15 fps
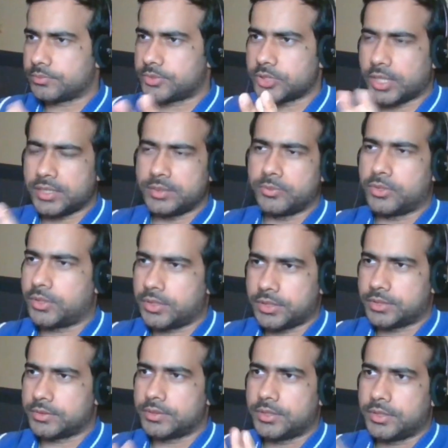Charlie
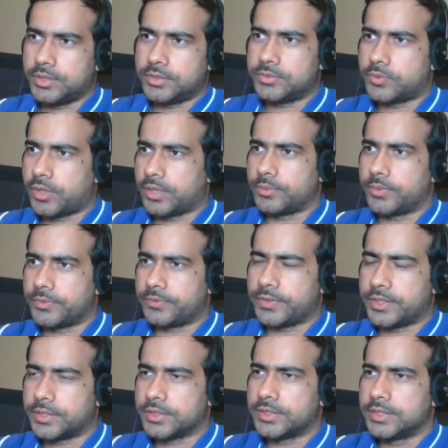Munger, Warren
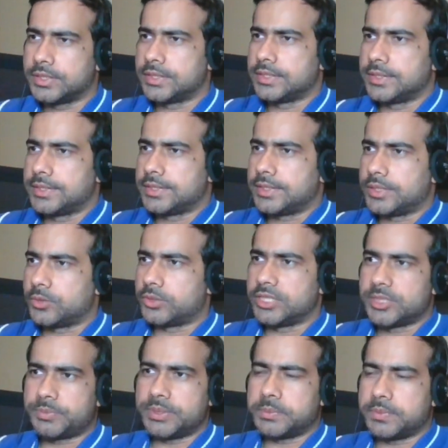Buffett. You know,
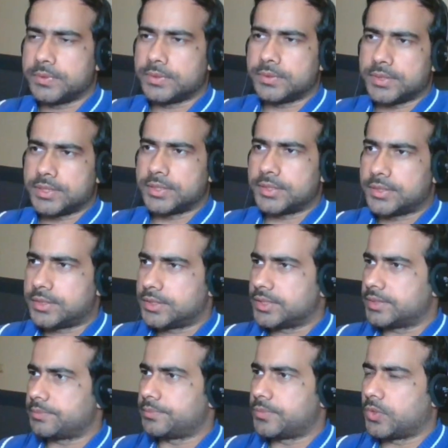these people, they
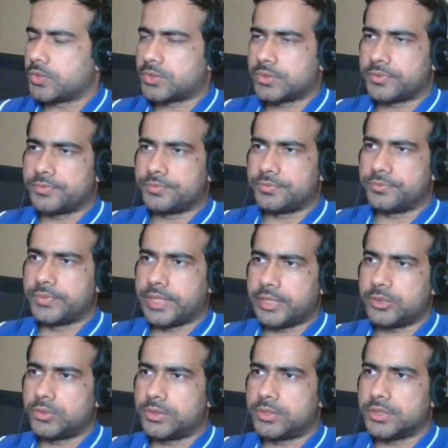have also
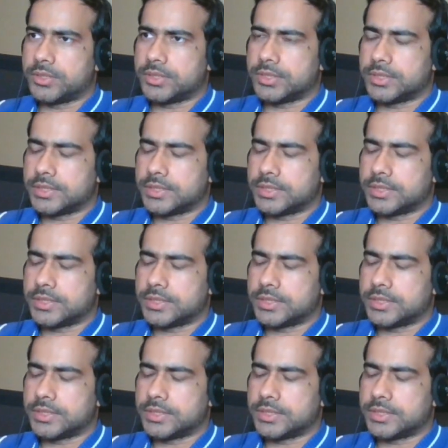very good